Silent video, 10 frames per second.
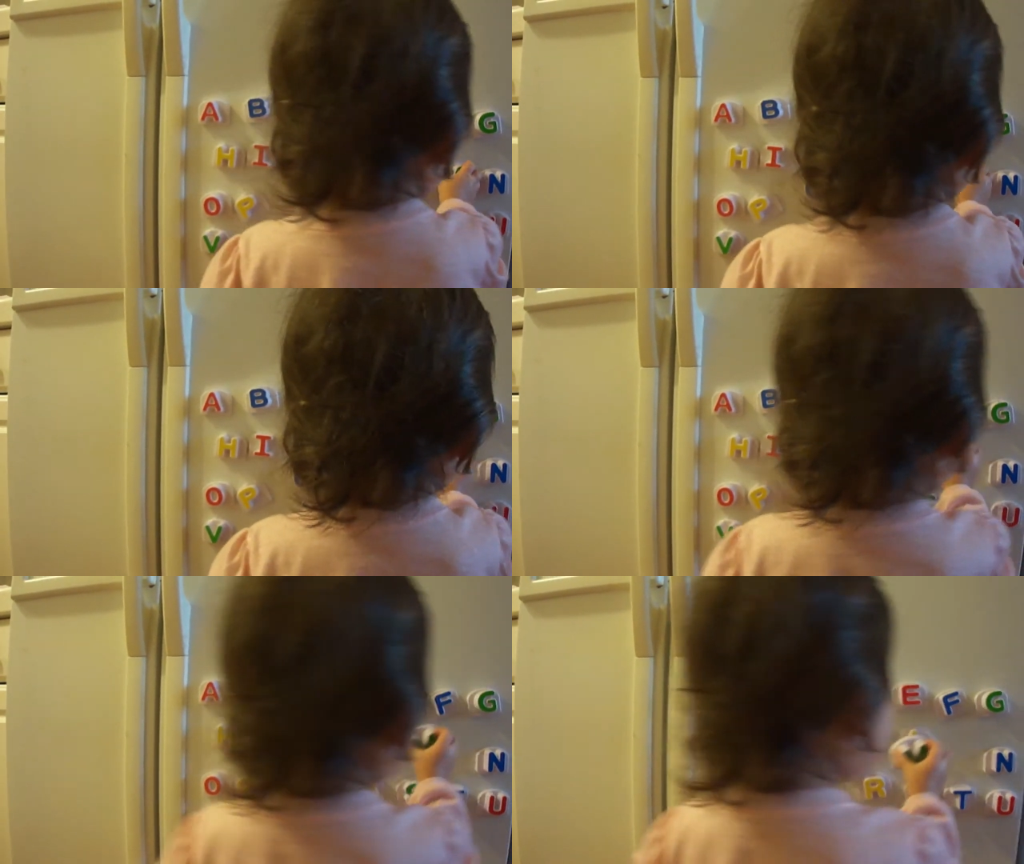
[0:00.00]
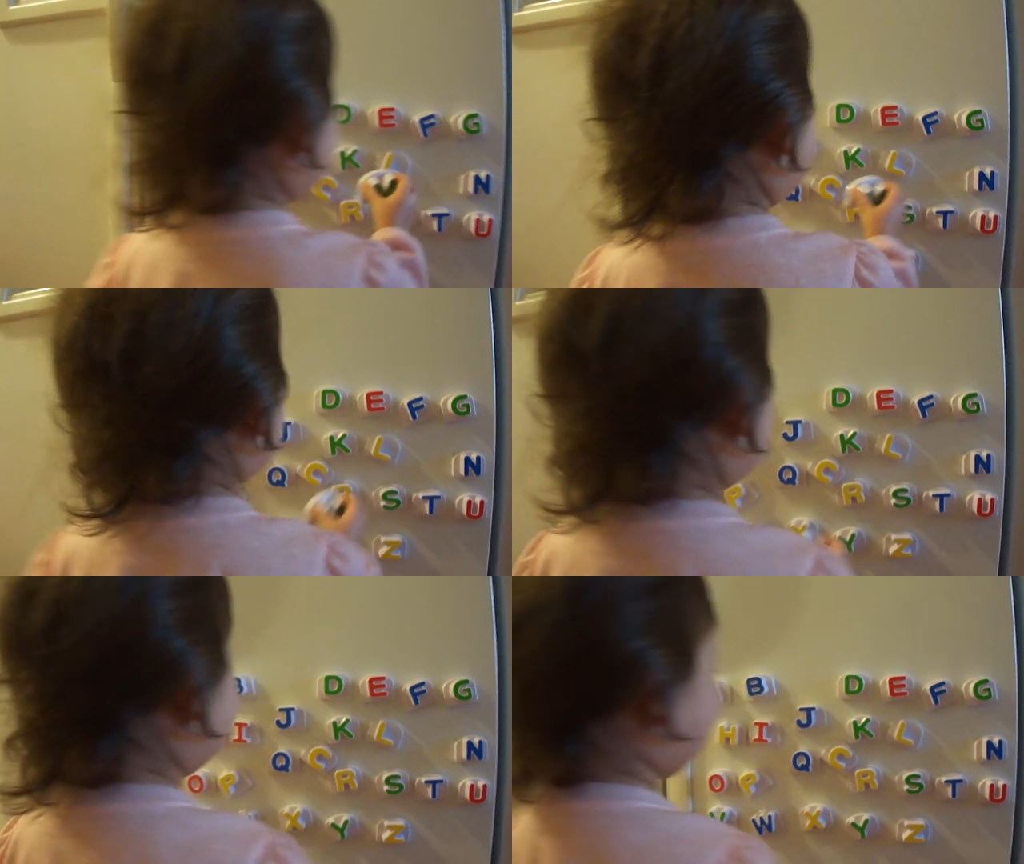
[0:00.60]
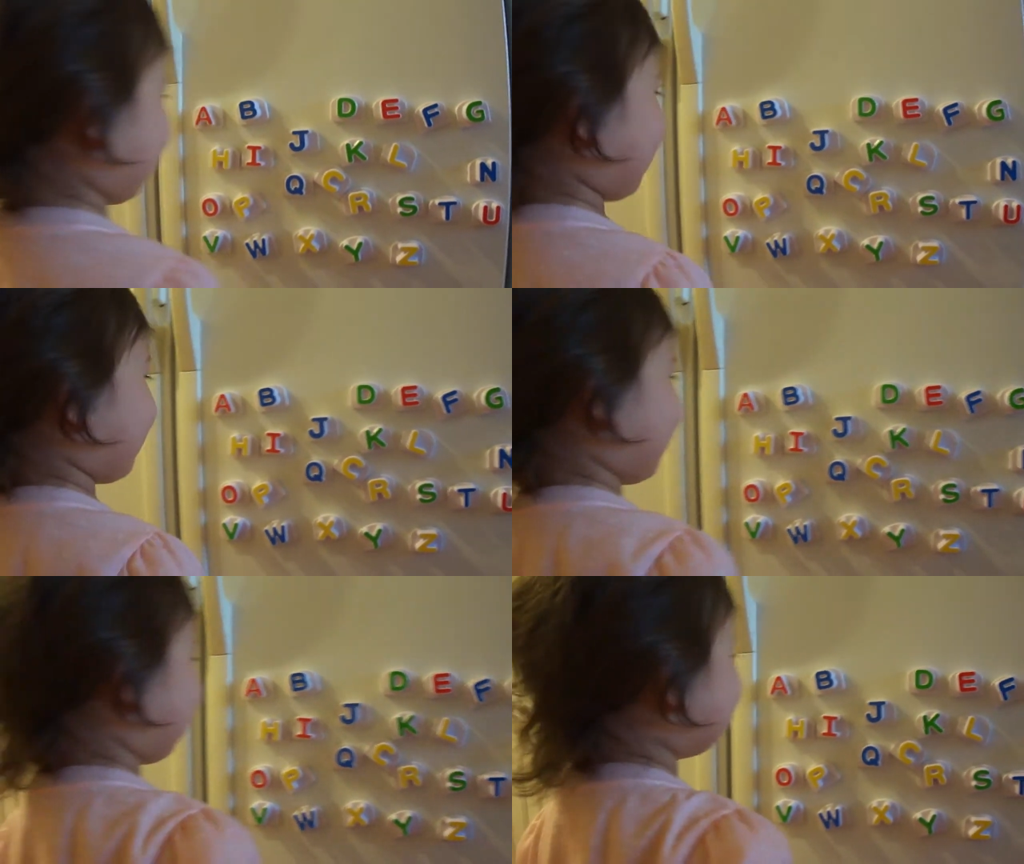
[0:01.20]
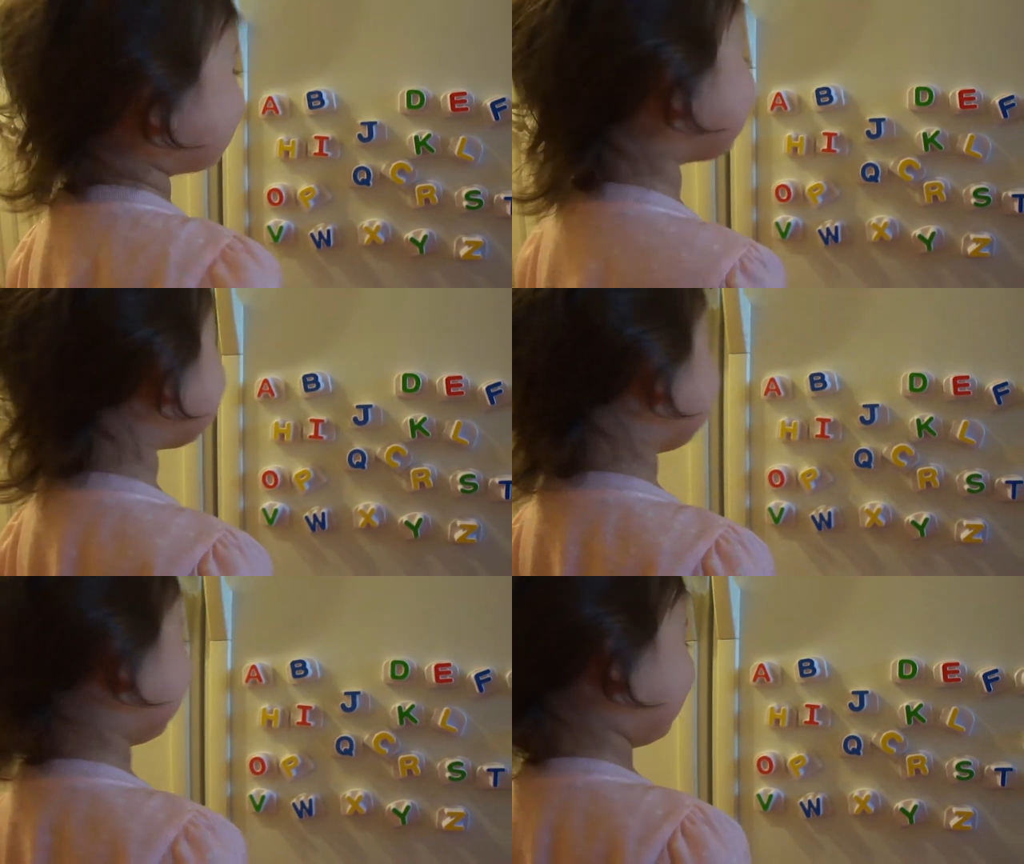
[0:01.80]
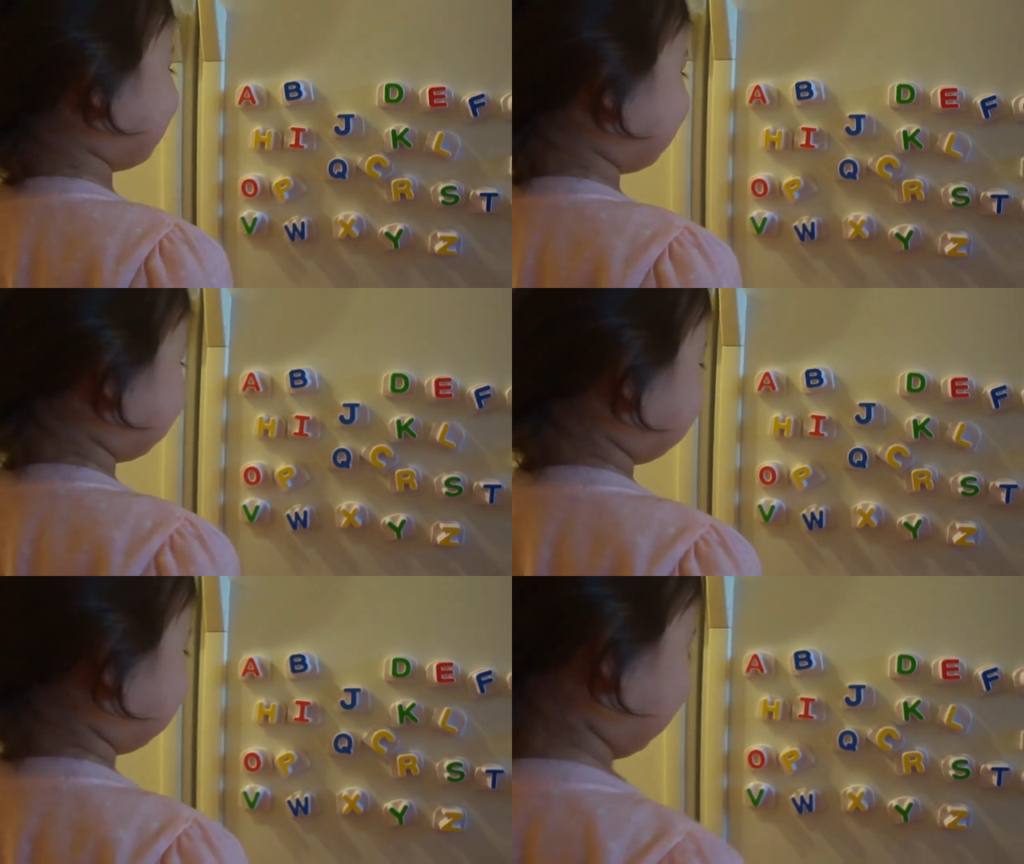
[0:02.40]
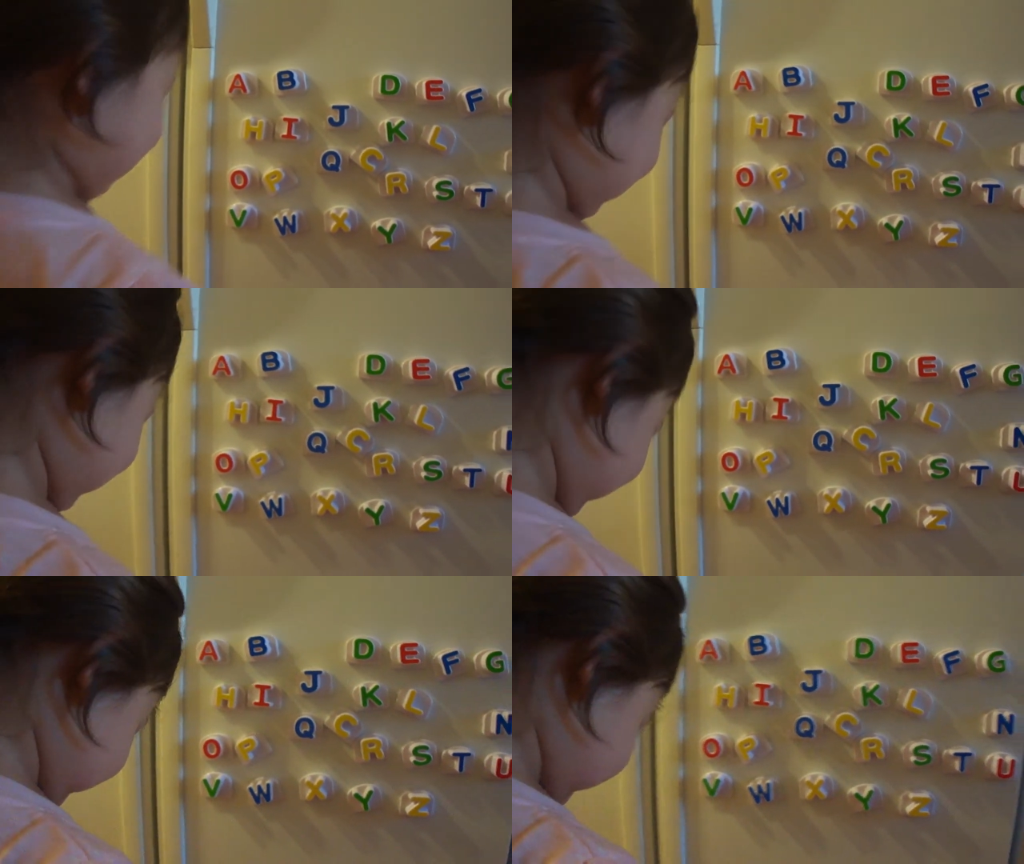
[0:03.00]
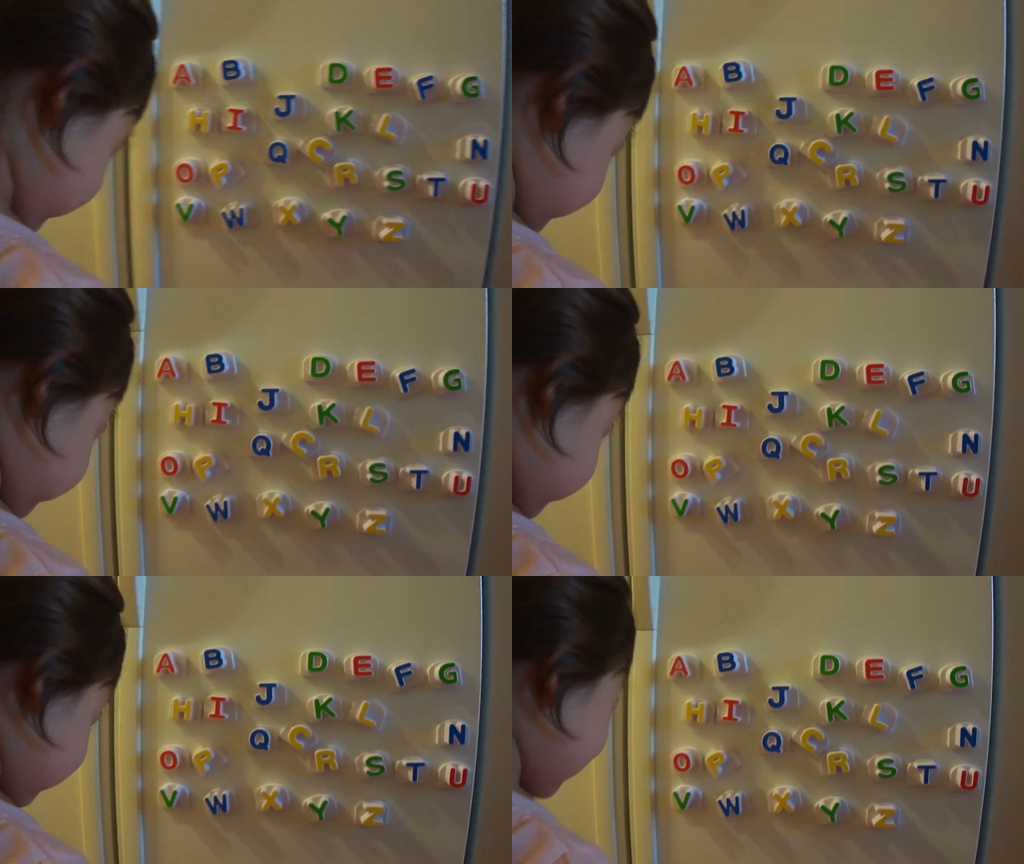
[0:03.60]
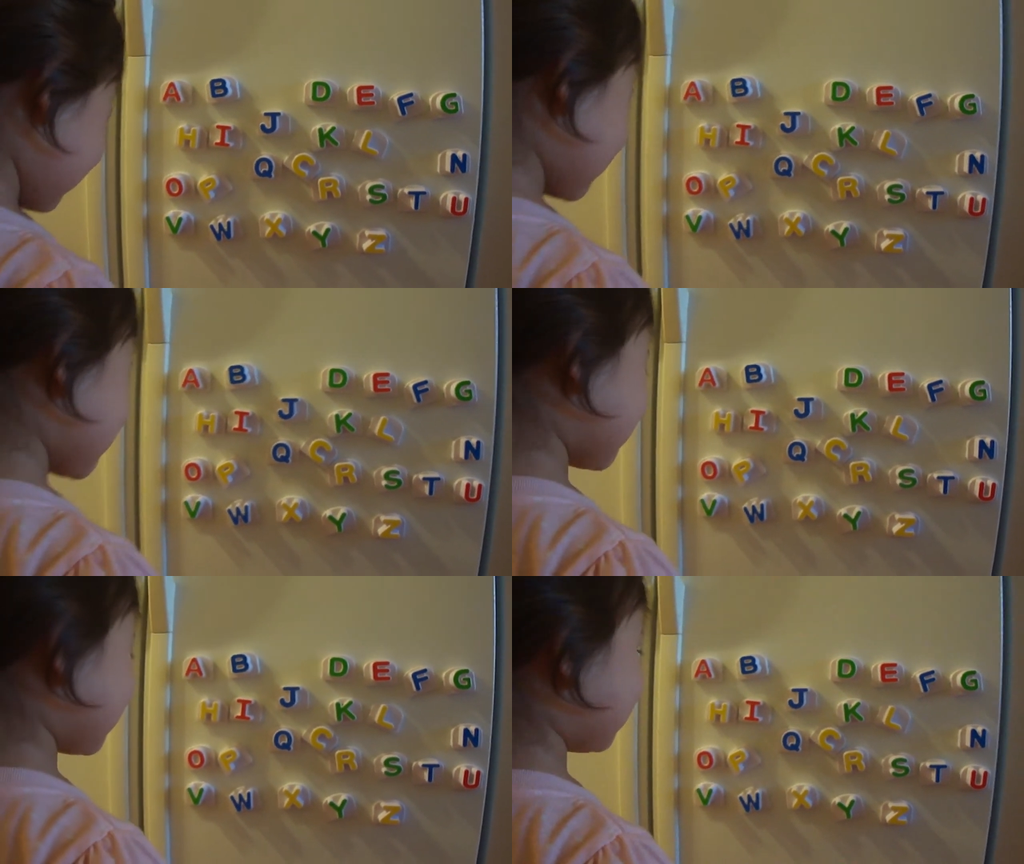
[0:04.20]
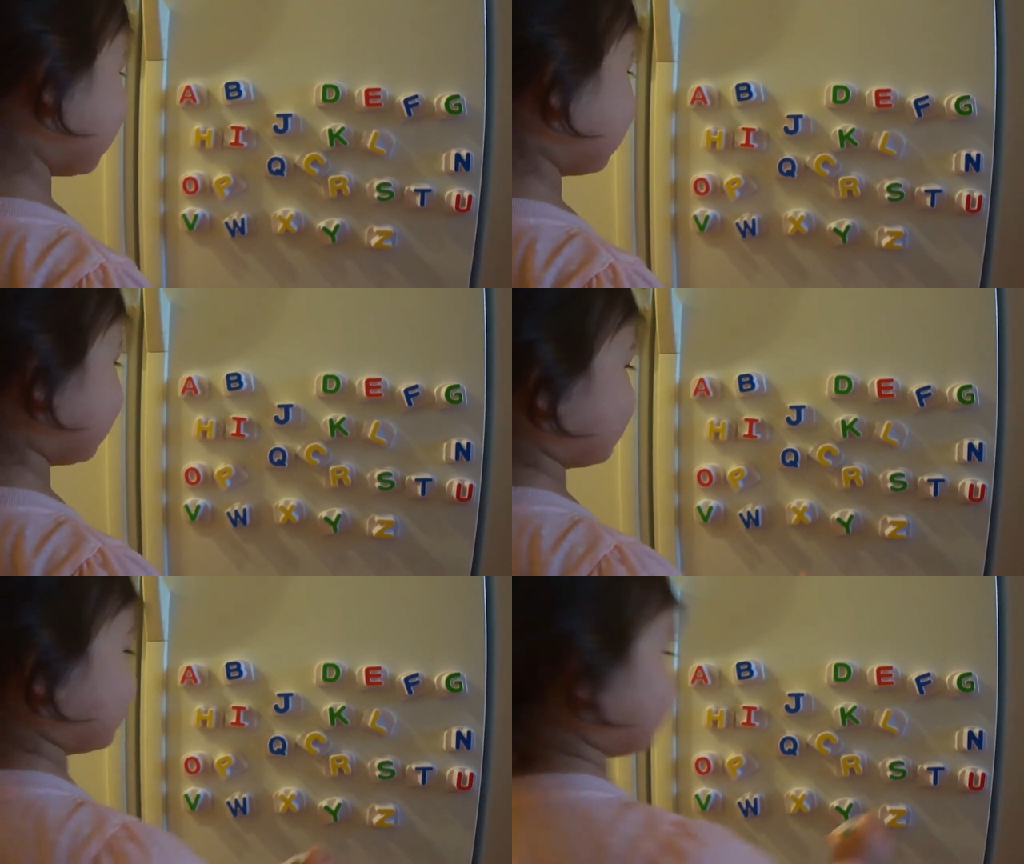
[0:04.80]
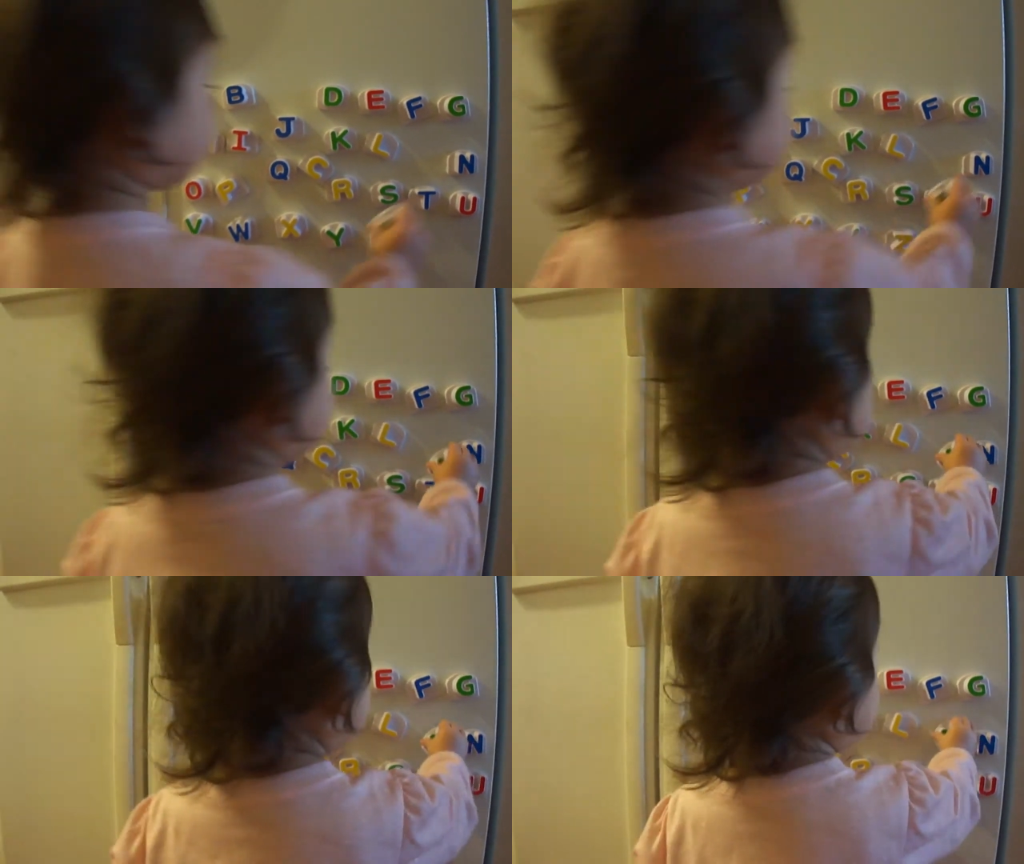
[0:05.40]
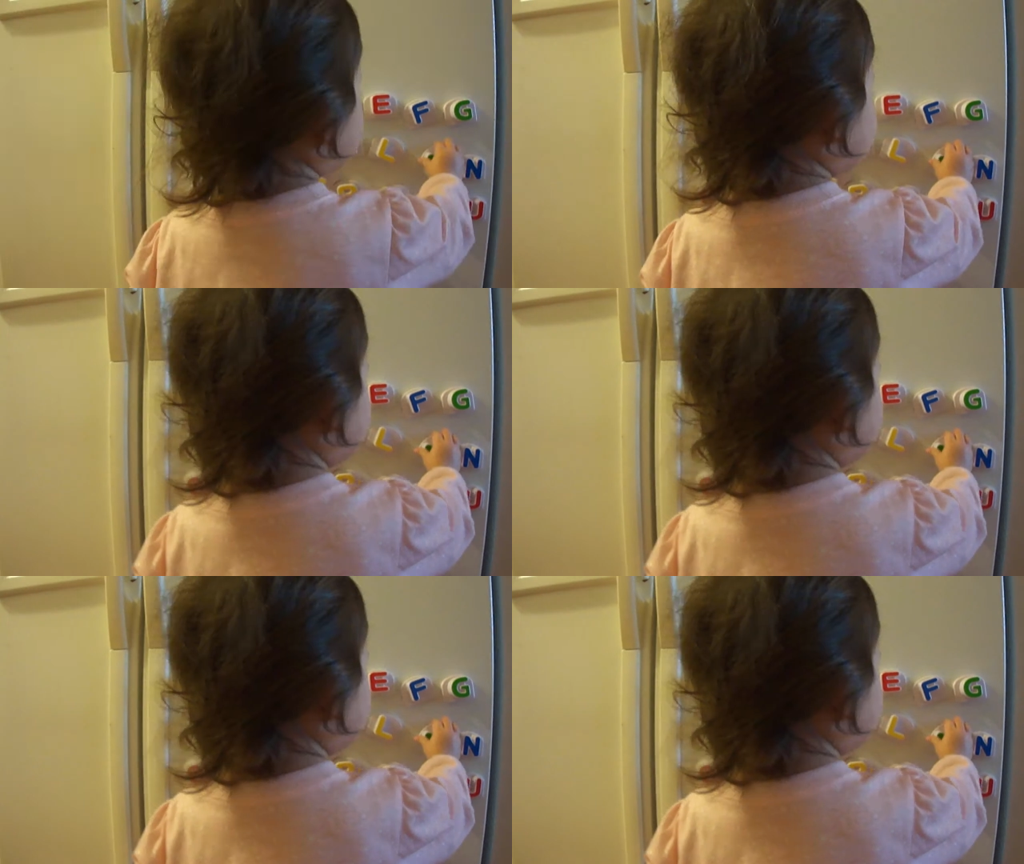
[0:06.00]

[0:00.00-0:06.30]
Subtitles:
No face is visible, so there are no lips to read.